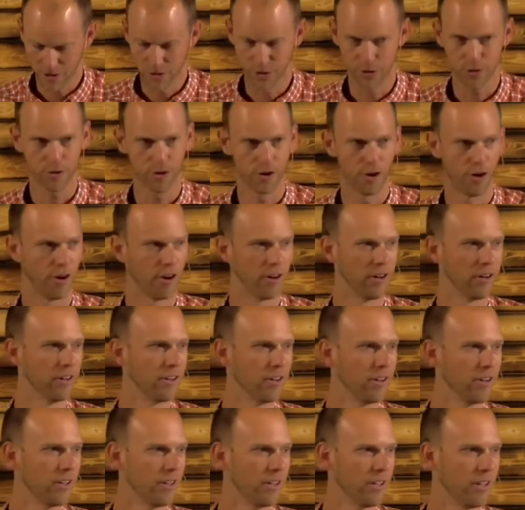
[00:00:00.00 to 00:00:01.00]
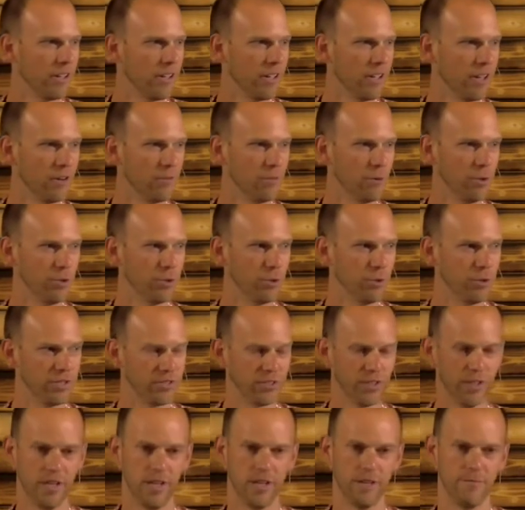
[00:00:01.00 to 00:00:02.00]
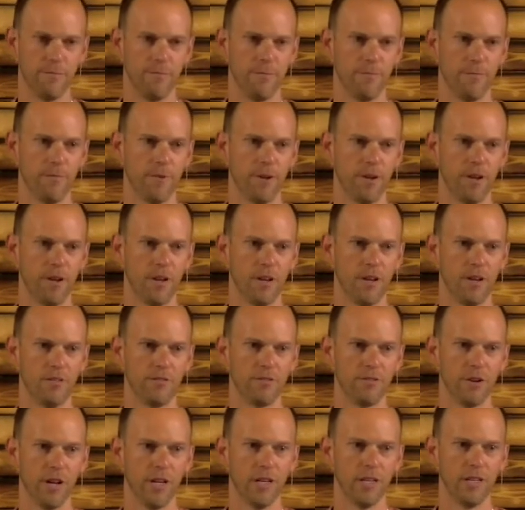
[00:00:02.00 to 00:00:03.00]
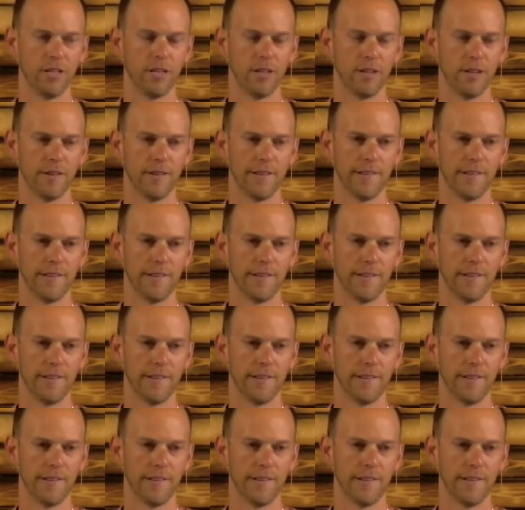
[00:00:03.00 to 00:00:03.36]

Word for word: Does your heart rejoice in him, friend?